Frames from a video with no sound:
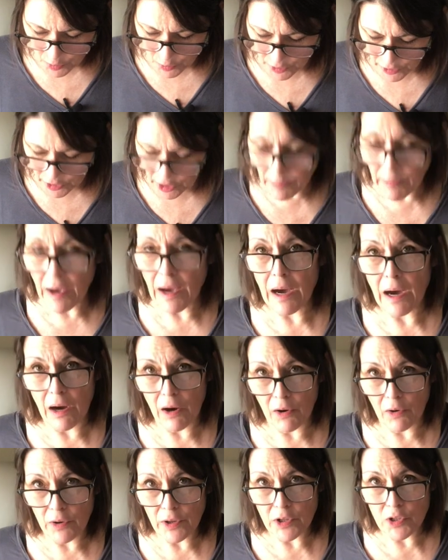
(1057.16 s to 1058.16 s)
William
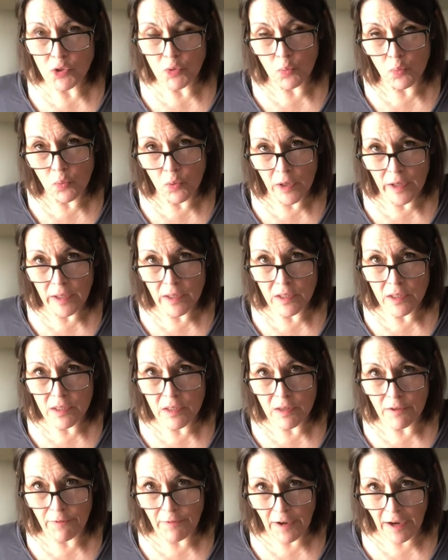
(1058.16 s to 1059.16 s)
Hawes is,
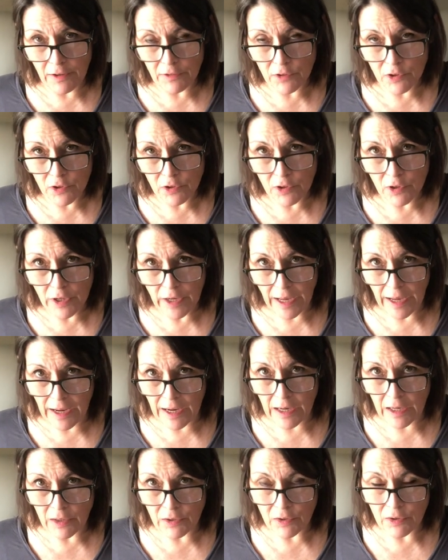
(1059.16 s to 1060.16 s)
is the founder
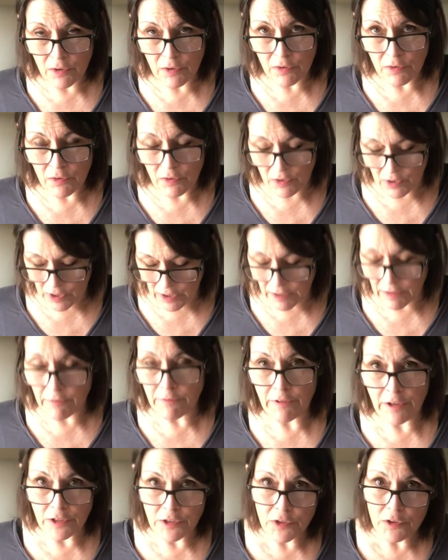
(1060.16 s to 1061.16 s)
and the
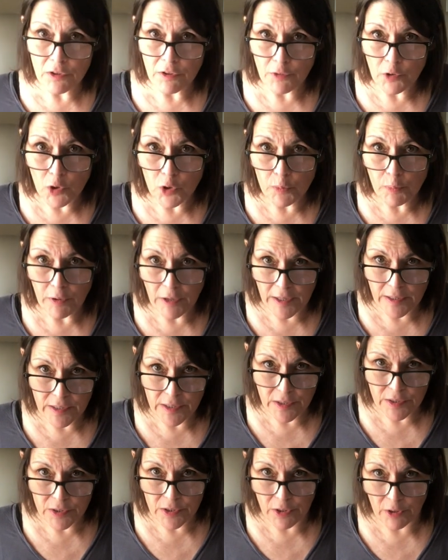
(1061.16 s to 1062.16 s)
inventor of cold
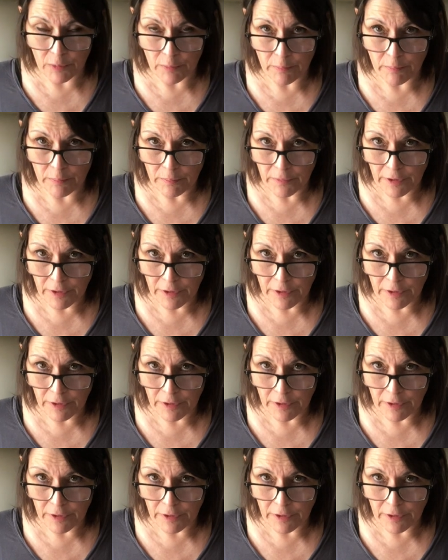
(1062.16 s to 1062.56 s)
process soap.